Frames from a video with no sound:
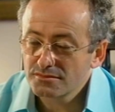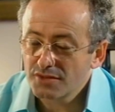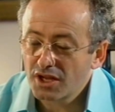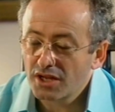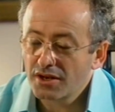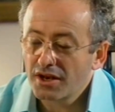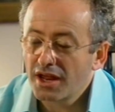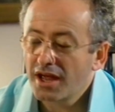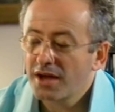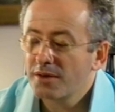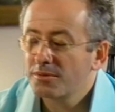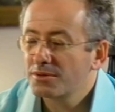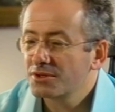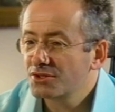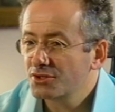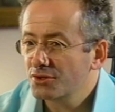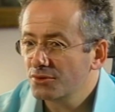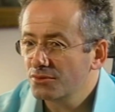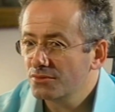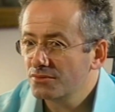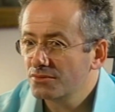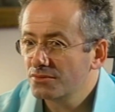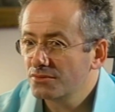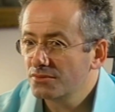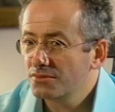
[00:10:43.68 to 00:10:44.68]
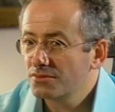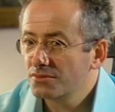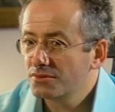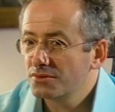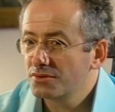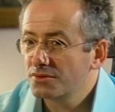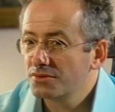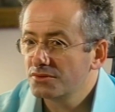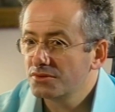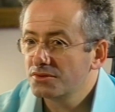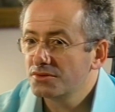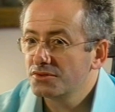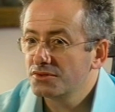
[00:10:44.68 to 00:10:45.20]
And how would you
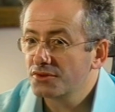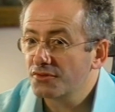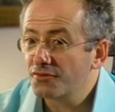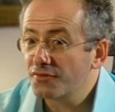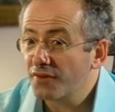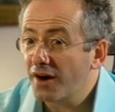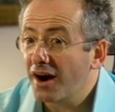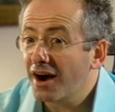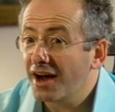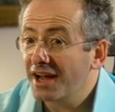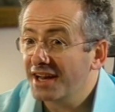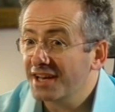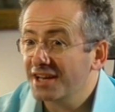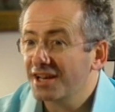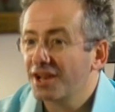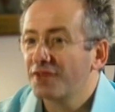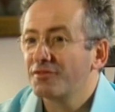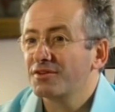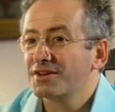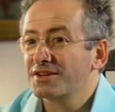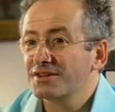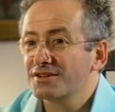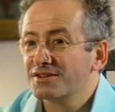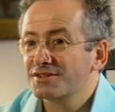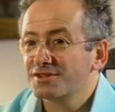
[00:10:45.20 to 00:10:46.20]
define loving